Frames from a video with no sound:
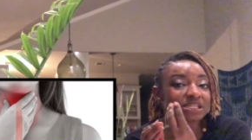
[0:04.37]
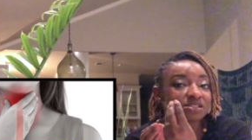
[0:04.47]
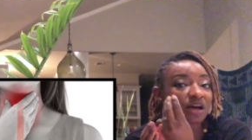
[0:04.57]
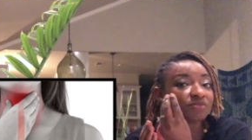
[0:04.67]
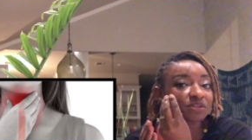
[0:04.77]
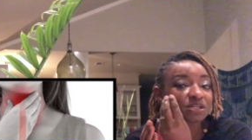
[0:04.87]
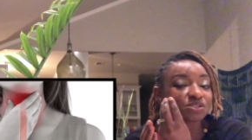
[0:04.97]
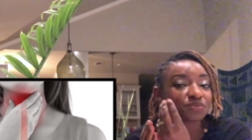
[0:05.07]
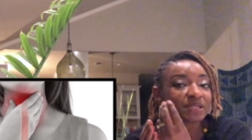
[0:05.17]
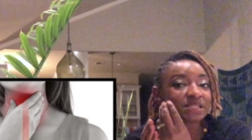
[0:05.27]

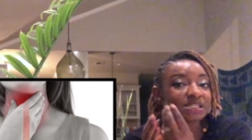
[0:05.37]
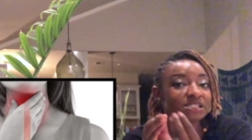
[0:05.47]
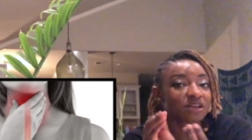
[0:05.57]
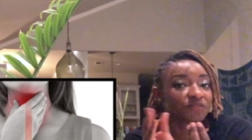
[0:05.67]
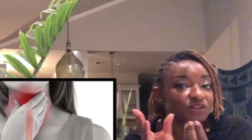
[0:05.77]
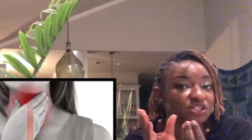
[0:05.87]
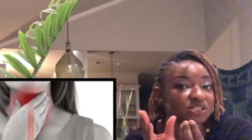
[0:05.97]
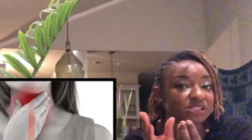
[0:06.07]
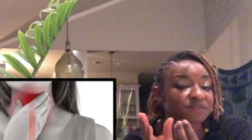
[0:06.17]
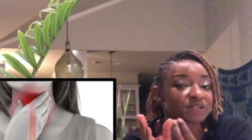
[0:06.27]
esophagus when the
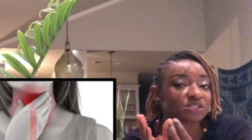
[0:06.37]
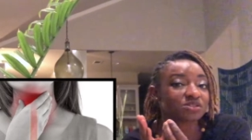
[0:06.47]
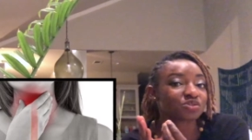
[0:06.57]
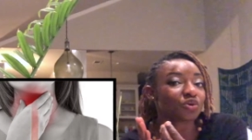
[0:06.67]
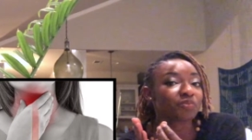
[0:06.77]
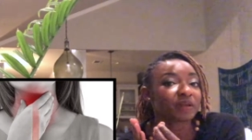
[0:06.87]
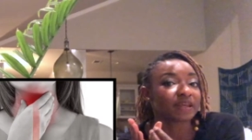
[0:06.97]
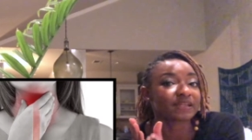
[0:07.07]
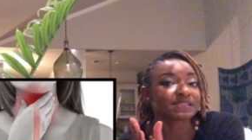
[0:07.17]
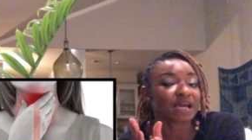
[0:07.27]
esophageal sphincter is open
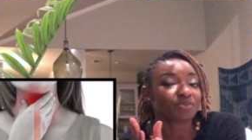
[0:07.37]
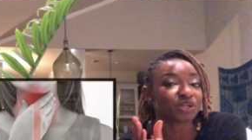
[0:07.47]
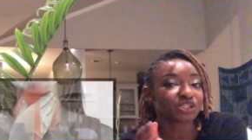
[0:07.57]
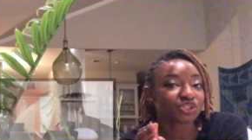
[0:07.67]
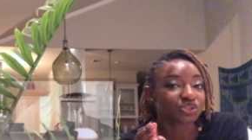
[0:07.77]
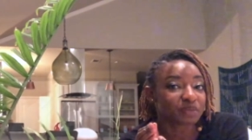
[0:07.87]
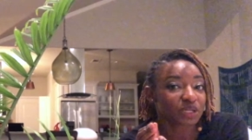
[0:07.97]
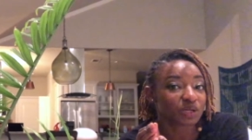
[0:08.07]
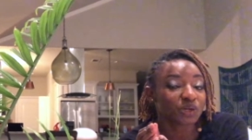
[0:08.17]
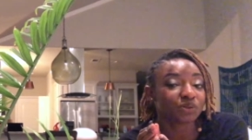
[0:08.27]
at a time when it should be
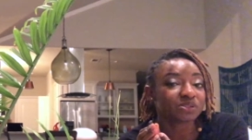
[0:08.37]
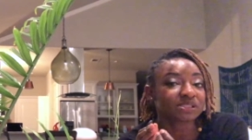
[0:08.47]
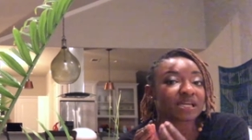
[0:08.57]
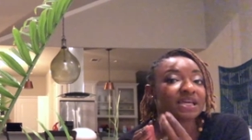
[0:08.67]
closed.